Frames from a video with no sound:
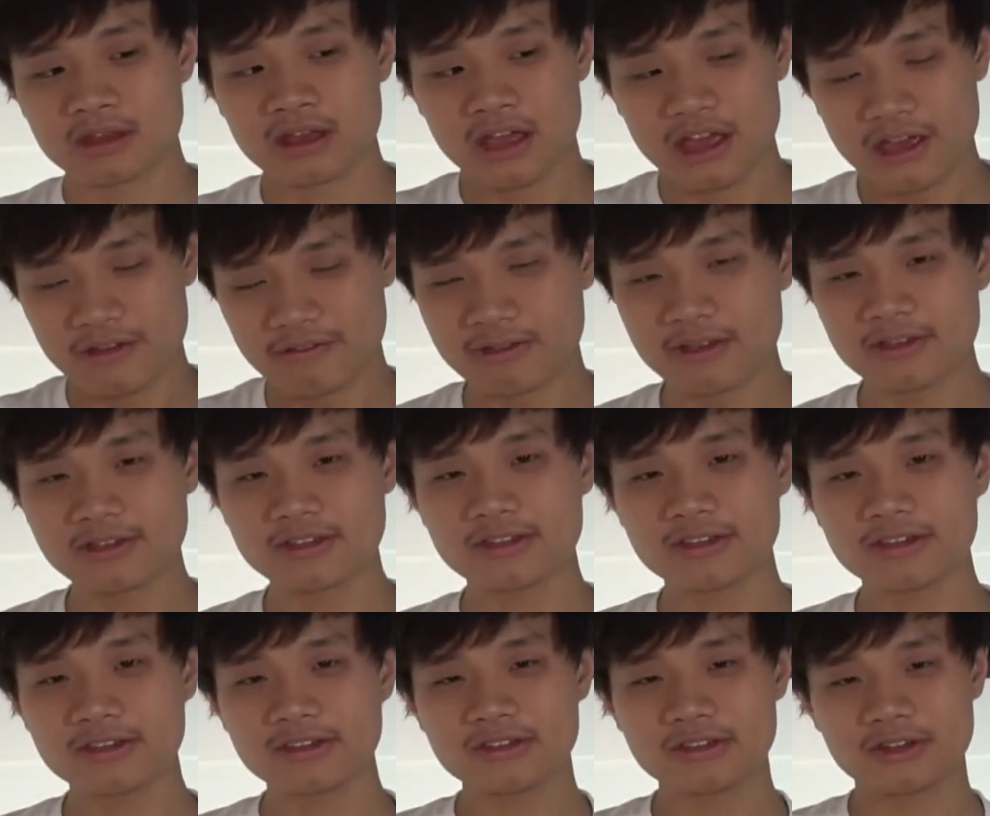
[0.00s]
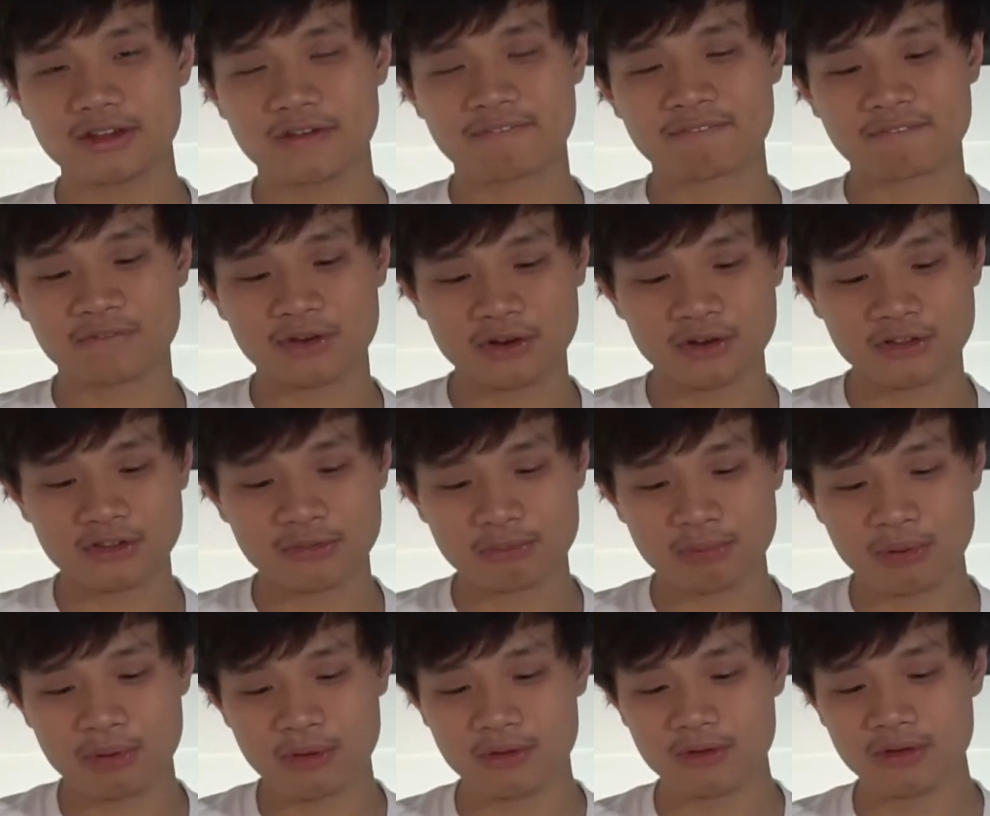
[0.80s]
If this is your first
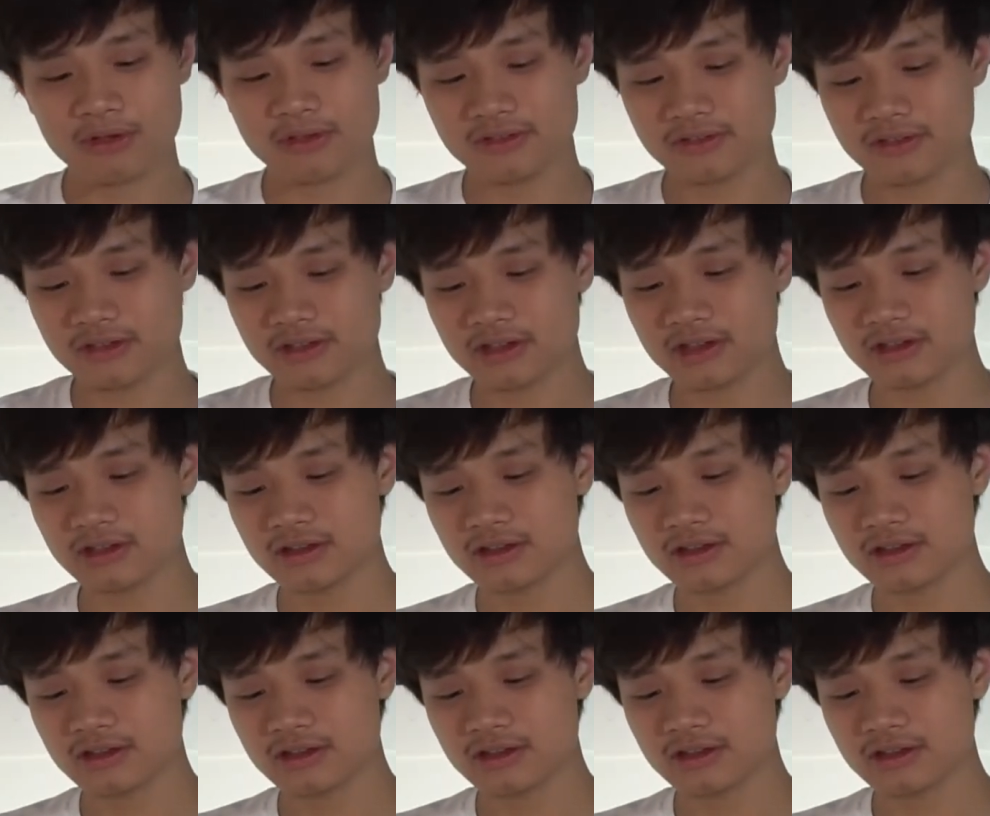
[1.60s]
Pu'er tea,